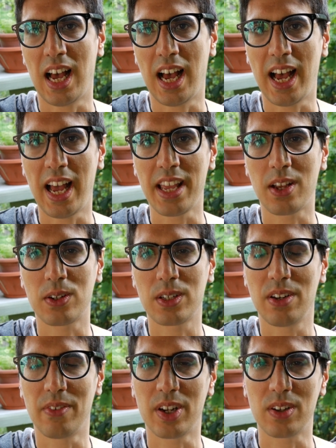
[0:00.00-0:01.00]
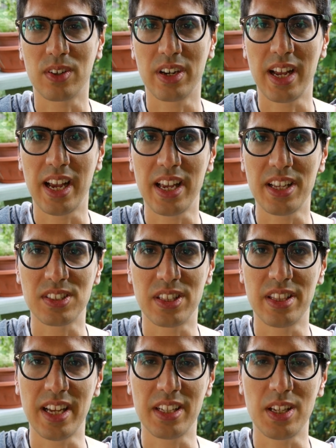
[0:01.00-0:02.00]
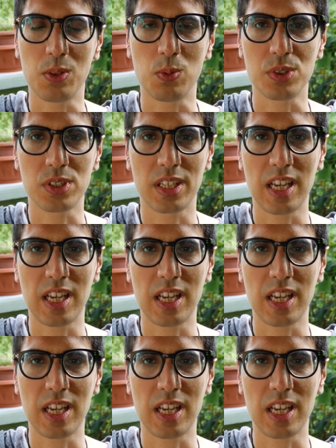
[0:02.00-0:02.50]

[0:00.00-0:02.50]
I recognized that it was